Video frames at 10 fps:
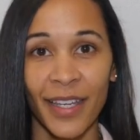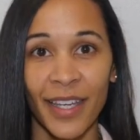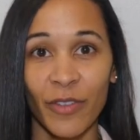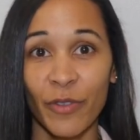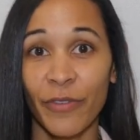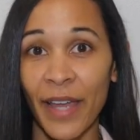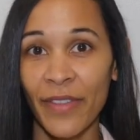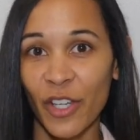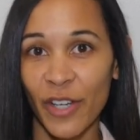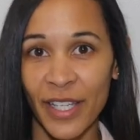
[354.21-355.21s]
If you
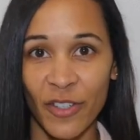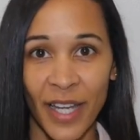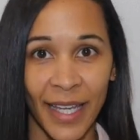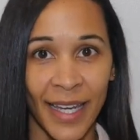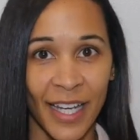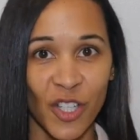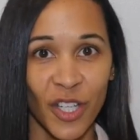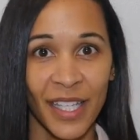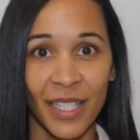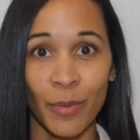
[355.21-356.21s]
find that your internet
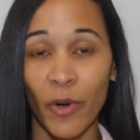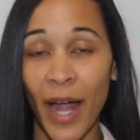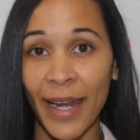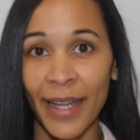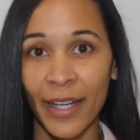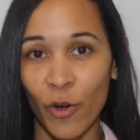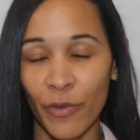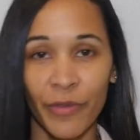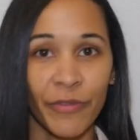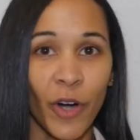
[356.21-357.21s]
connection is sporadic or
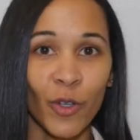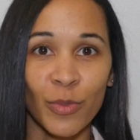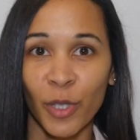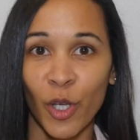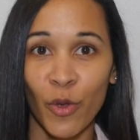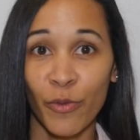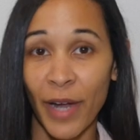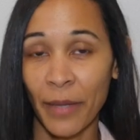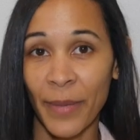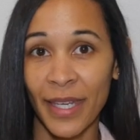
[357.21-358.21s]
if it falls below the
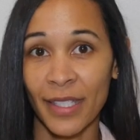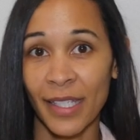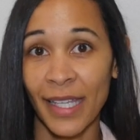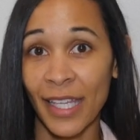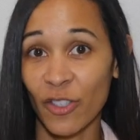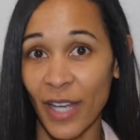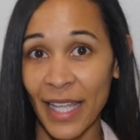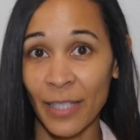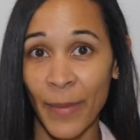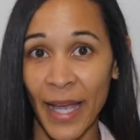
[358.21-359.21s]
recommended
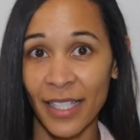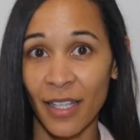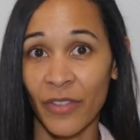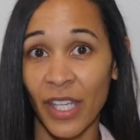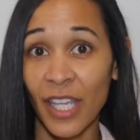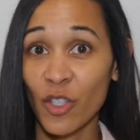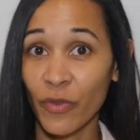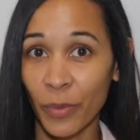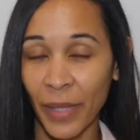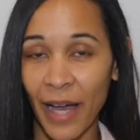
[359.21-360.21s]
internet specs of the
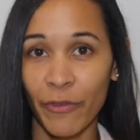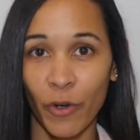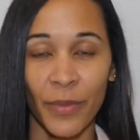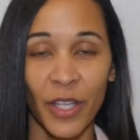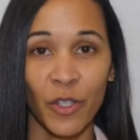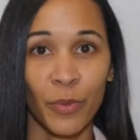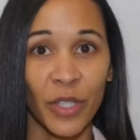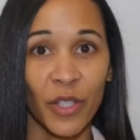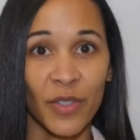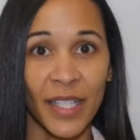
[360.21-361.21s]
interview platform that you'll be
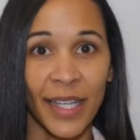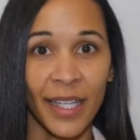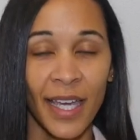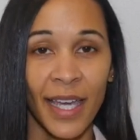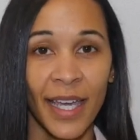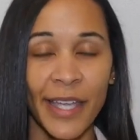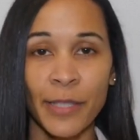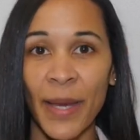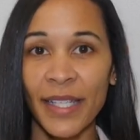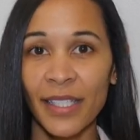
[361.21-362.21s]
using,
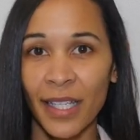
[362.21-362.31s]
it's best to